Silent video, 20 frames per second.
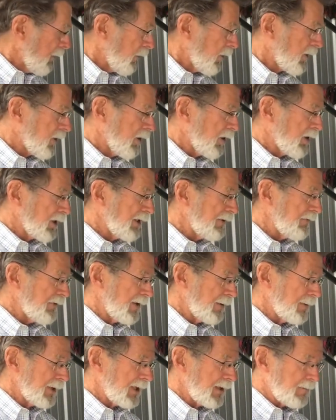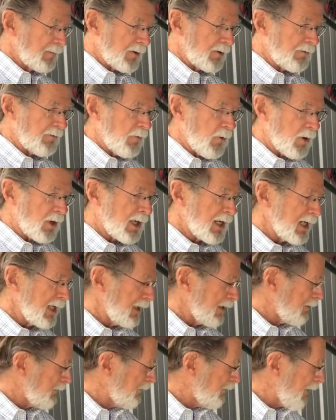We're currently filming in both
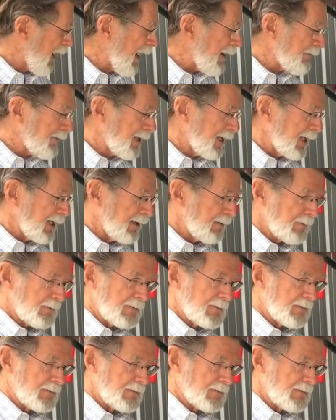4K and 5K